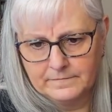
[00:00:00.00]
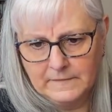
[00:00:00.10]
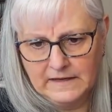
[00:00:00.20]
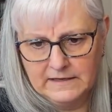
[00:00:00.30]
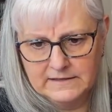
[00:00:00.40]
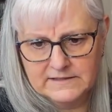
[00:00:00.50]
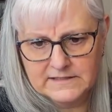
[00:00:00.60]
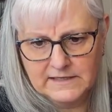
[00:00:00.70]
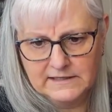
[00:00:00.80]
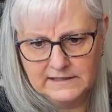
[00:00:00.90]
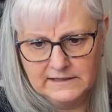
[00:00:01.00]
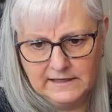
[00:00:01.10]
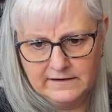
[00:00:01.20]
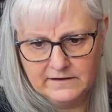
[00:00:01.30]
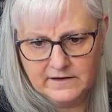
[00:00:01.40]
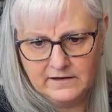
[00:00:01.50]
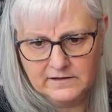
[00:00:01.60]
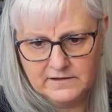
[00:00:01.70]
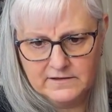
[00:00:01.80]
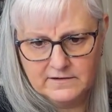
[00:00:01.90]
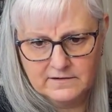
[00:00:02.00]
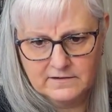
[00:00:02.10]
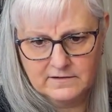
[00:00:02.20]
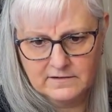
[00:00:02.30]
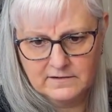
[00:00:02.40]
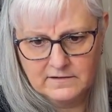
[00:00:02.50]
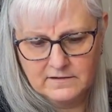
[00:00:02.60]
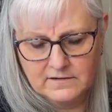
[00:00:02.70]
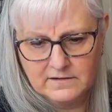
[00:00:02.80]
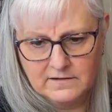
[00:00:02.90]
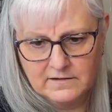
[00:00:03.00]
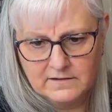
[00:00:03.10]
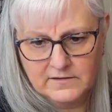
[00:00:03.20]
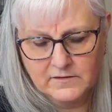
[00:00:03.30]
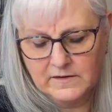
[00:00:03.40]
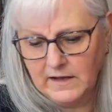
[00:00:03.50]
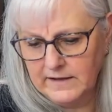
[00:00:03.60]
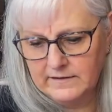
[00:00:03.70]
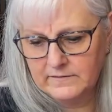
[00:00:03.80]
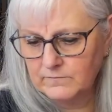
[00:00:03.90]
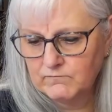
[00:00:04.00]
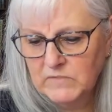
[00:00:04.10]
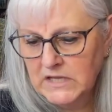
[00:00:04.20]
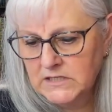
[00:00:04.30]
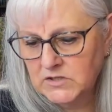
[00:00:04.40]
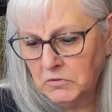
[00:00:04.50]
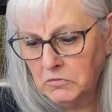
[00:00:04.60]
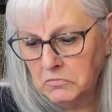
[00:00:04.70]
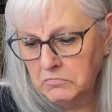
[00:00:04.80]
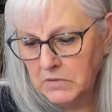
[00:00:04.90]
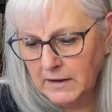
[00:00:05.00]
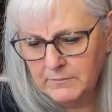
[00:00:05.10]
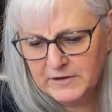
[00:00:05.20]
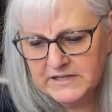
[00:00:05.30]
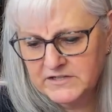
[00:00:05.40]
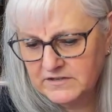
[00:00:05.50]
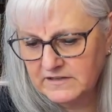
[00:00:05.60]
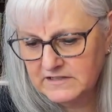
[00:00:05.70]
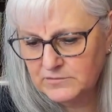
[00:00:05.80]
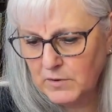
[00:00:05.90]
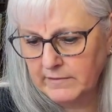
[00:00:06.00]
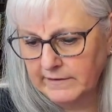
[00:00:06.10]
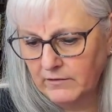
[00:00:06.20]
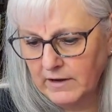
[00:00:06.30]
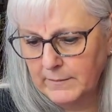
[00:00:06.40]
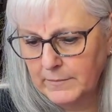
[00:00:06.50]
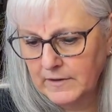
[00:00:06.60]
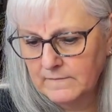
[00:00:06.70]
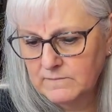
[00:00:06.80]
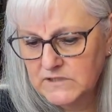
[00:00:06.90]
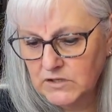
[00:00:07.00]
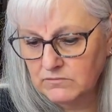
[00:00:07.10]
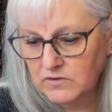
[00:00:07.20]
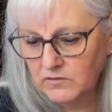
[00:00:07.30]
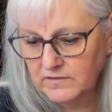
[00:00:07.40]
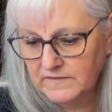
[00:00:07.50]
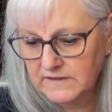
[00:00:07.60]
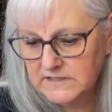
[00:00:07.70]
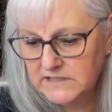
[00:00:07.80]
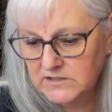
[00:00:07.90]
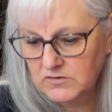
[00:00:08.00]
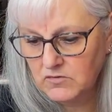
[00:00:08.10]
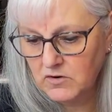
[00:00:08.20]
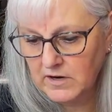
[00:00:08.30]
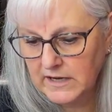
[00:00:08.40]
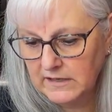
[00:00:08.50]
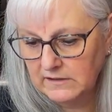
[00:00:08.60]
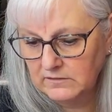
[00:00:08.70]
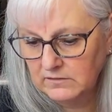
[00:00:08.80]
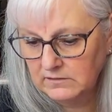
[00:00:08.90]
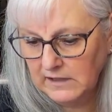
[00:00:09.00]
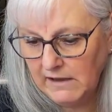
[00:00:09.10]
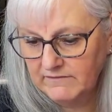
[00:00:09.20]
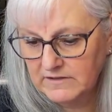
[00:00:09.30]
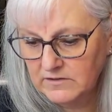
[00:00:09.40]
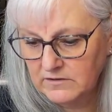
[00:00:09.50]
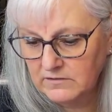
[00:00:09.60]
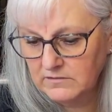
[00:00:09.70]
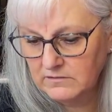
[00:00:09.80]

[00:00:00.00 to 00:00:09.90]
It is slightly lighter color. So I'm pretty sure this is probably grape. Don't know if this is orchid, lavender.